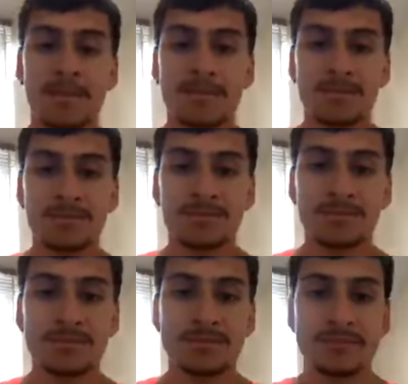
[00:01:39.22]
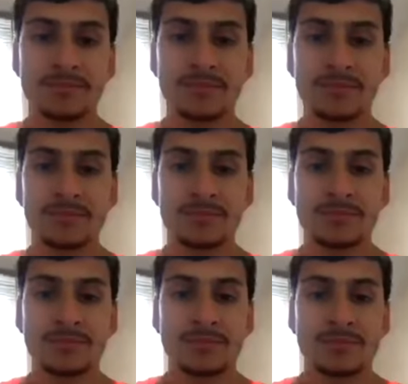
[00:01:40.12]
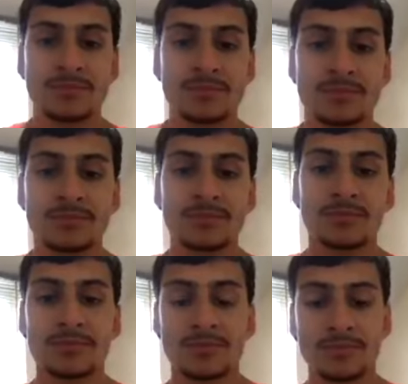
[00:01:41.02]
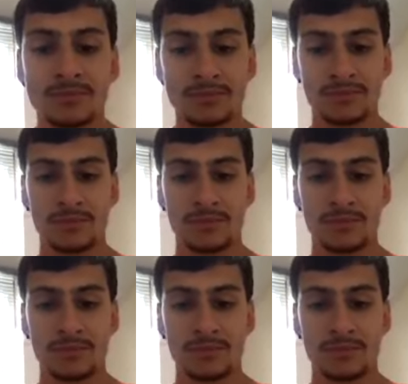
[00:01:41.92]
(not speaking)